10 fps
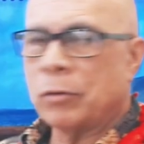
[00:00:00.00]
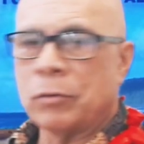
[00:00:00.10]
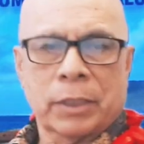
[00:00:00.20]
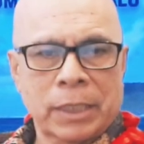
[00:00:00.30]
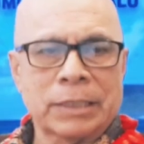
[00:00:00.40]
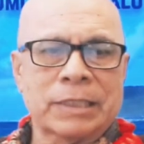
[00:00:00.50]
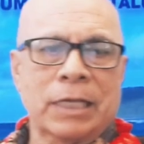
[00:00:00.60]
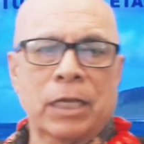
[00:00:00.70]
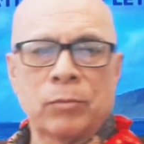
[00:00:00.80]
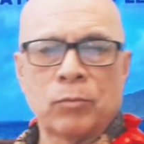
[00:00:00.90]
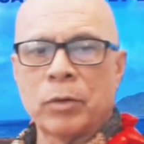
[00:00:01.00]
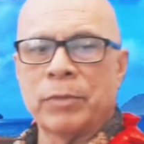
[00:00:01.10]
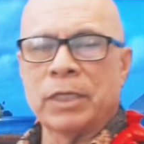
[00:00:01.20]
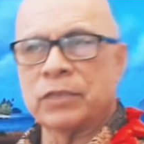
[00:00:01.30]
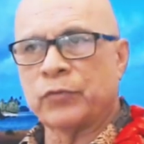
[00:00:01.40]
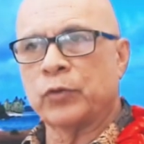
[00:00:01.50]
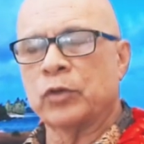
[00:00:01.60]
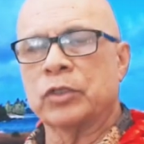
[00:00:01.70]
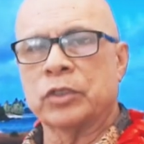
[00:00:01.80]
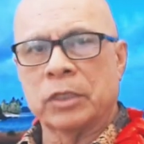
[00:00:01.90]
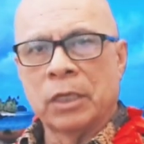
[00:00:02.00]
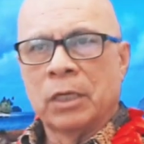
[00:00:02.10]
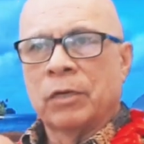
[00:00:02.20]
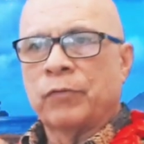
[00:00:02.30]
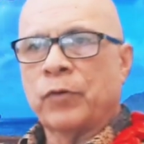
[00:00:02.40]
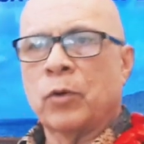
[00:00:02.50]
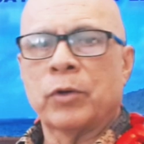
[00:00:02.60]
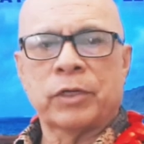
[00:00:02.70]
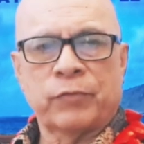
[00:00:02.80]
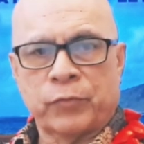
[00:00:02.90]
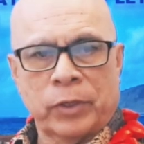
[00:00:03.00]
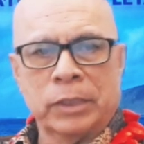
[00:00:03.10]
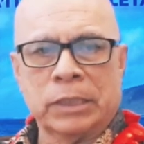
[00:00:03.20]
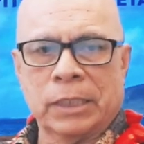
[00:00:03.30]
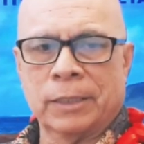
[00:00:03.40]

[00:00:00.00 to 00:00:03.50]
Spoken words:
against side. Mua means first, forward, front.